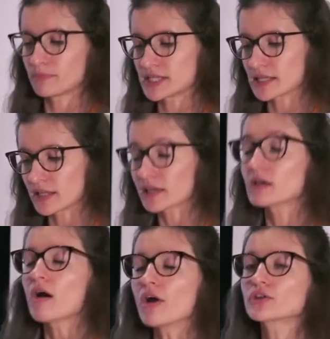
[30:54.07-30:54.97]
basically
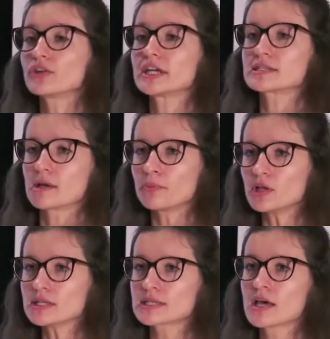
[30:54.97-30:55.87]
concrete
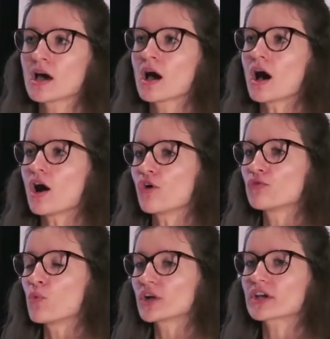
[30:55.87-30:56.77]
examples
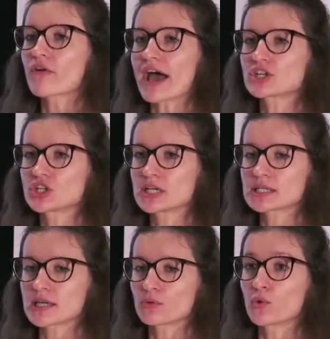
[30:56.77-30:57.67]
of what
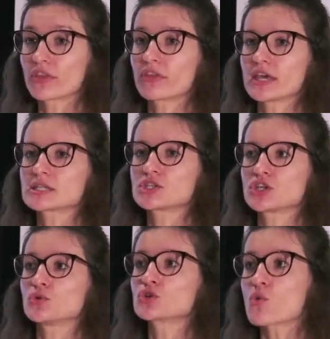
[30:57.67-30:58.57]
crashes and what things
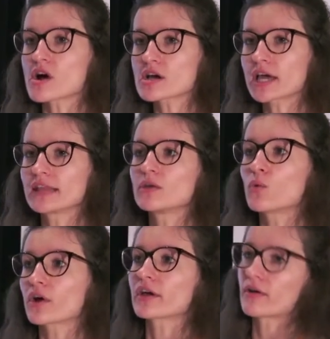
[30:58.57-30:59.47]
don't work and the
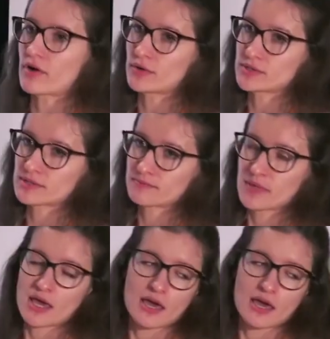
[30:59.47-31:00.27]
workarounds.